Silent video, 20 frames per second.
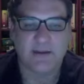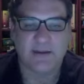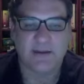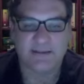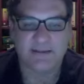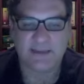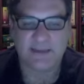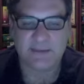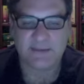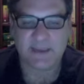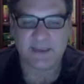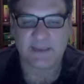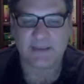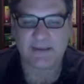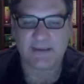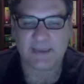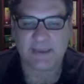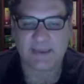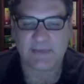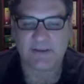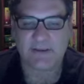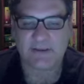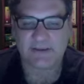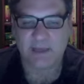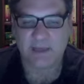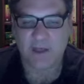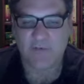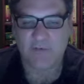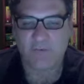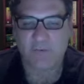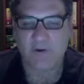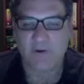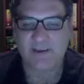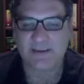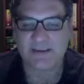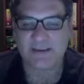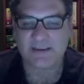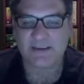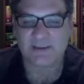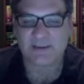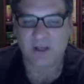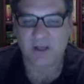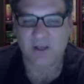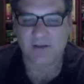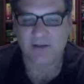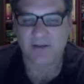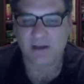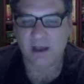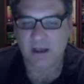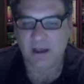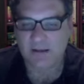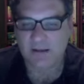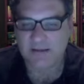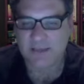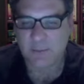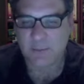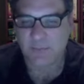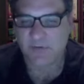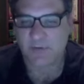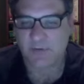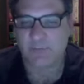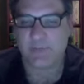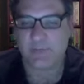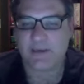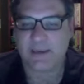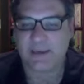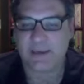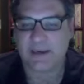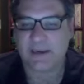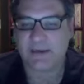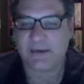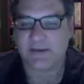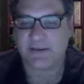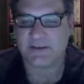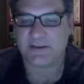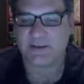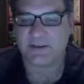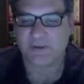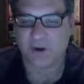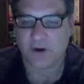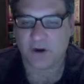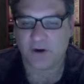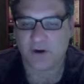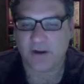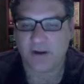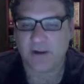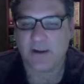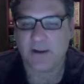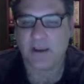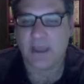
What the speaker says: It seems like the game itself wasn't a solid concept from the beginning to start,